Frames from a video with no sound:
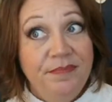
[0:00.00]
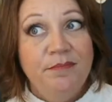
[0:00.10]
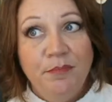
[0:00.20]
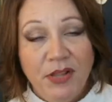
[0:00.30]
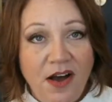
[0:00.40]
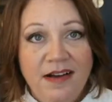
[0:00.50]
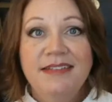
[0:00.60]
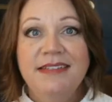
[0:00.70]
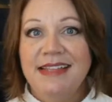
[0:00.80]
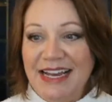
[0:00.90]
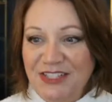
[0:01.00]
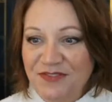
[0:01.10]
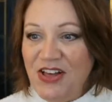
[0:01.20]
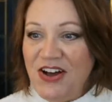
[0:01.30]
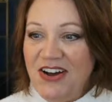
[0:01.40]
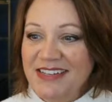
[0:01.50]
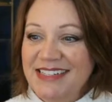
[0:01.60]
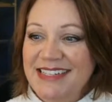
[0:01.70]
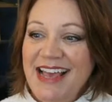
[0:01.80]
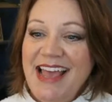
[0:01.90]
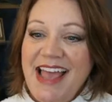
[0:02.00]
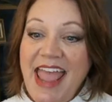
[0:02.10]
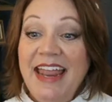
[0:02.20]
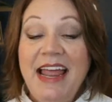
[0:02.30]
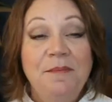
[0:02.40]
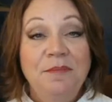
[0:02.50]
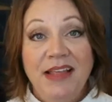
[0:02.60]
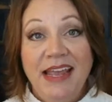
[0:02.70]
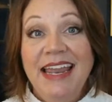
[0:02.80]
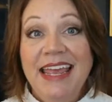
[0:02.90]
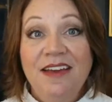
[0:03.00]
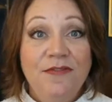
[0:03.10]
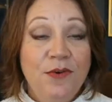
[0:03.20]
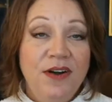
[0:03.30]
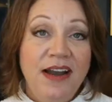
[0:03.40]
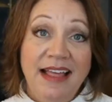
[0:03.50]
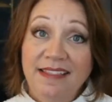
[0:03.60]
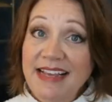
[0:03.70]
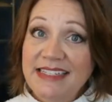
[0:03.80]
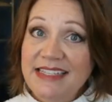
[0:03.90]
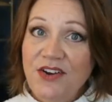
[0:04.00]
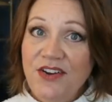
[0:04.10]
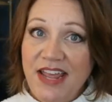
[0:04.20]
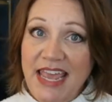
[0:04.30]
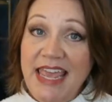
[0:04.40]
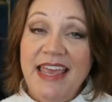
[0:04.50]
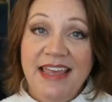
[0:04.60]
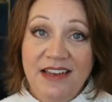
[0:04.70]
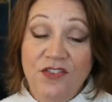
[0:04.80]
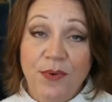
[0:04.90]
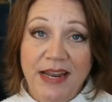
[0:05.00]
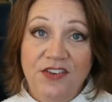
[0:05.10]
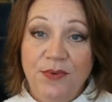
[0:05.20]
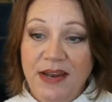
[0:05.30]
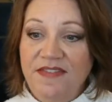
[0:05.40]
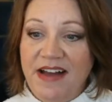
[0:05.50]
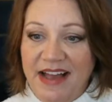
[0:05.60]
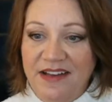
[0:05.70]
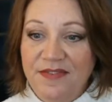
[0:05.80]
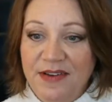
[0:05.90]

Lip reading: vlogs, and I'm planning for at least 30 in 2025.